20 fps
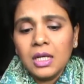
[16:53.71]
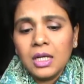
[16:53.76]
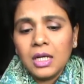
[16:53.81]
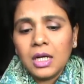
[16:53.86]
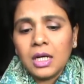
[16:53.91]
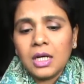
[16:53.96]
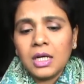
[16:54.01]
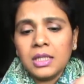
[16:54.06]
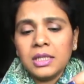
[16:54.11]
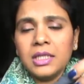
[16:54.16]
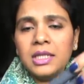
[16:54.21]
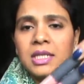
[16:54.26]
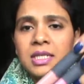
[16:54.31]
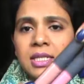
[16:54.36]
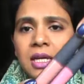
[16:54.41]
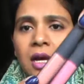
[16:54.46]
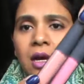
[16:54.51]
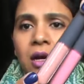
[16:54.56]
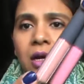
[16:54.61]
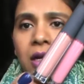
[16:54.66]
uh, these
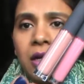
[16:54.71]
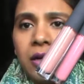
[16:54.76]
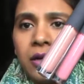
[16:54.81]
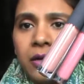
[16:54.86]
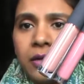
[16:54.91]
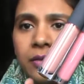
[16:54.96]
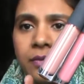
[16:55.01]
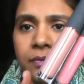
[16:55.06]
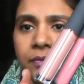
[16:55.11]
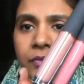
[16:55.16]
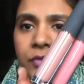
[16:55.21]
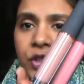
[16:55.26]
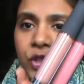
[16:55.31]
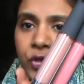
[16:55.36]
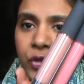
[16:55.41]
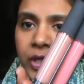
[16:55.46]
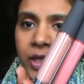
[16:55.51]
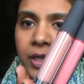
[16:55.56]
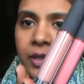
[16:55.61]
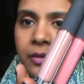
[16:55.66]
are
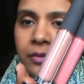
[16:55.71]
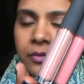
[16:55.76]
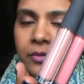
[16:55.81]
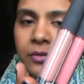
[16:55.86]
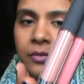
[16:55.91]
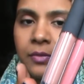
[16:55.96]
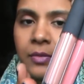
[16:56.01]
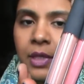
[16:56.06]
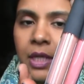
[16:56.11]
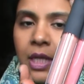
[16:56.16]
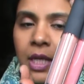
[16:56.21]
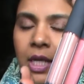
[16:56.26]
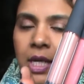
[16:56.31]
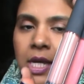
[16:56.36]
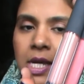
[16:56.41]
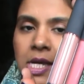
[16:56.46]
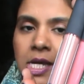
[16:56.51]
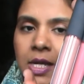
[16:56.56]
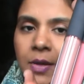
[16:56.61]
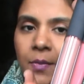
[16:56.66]
three
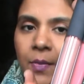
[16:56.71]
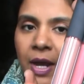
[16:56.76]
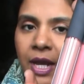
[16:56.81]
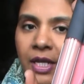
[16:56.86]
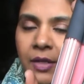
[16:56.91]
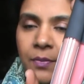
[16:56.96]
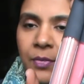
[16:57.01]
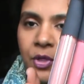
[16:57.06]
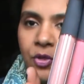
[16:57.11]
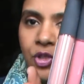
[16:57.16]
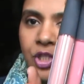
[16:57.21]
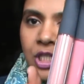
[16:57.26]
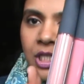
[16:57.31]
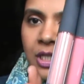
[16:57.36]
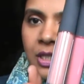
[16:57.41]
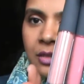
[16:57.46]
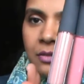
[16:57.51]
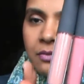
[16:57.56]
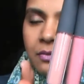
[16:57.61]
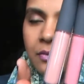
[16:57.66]
bite
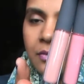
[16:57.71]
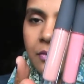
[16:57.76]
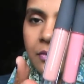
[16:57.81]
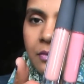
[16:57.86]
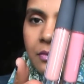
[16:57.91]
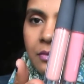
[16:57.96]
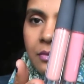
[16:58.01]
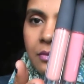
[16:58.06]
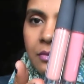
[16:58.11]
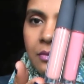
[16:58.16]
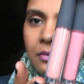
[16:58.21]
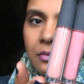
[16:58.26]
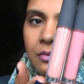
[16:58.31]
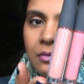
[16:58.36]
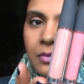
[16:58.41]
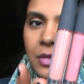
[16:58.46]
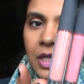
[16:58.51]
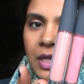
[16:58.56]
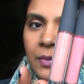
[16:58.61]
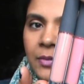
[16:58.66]
beauty
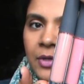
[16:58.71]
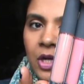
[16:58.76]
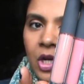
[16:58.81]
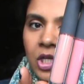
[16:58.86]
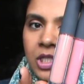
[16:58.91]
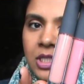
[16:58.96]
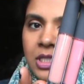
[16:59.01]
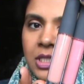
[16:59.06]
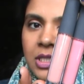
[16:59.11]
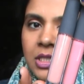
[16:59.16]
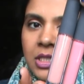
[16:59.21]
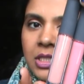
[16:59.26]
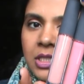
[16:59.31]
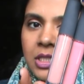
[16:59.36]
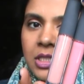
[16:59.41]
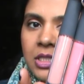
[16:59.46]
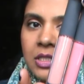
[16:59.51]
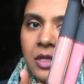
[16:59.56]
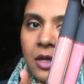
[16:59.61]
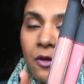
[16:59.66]
lip
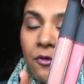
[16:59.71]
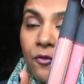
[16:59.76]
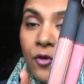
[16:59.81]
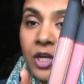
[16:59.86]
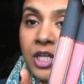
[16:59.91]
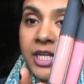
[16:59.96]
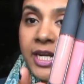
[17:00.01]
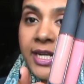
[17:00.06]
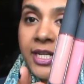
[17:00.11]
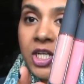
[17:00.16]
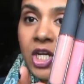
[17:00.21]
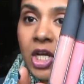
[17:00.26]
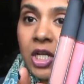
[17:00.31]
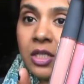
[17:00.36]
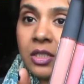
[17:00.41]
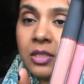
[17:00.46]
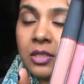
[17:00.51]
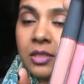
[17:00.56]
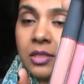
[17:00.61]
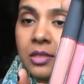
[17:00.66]
glosses for
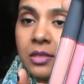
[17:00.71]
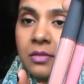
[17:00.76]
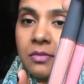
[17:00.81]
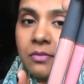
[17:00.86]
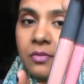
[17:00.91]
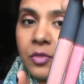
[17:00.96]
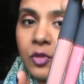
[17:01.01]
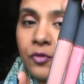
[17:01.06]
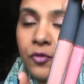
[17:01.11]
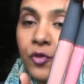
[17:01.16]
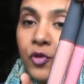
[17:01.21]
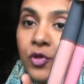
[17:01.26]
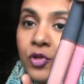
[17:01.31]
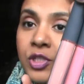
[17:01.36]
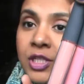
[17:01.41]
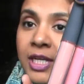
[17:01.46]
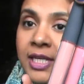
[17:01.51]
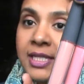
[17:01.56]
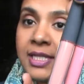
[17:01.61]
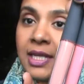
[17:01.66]
$10. Of course,
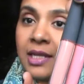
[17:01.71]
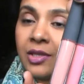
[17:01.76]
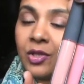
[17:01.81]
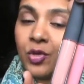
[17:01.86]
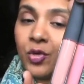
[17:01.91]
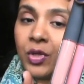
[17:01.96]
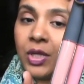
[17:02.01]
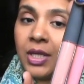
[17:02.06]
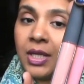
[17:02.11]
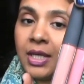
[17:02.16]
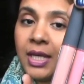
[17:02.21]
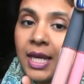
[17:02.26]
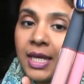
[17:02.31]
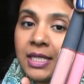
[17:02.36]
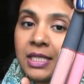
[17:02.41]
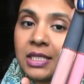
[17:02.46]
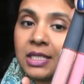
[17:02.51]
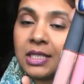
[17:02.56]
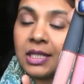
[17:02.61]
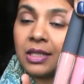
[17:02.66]
I said three.
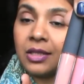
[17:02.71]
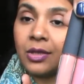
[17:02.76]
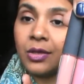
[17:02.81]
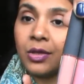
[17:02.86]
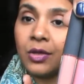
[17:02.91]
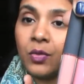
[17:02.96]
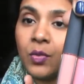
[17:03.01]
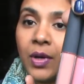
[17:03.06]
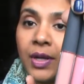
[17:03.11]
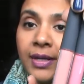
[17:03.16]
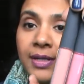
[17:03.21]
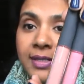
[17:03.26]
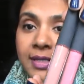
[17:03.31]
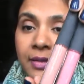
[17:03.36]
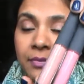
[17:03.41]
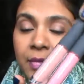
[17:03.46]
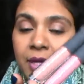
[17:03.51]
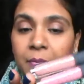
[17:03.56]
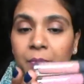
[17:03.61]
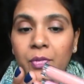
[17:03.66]
Yes, the third one is
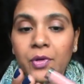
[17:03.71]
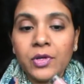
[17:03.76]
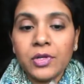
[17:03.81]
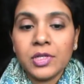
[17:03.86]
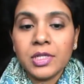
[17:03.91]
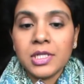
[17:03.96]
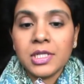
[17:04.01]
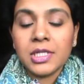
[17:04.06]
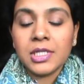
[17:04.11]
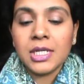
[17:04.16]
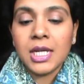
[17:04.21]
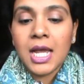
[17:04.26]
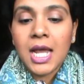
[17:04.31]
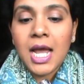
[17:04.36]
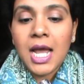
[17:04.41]
in my purse.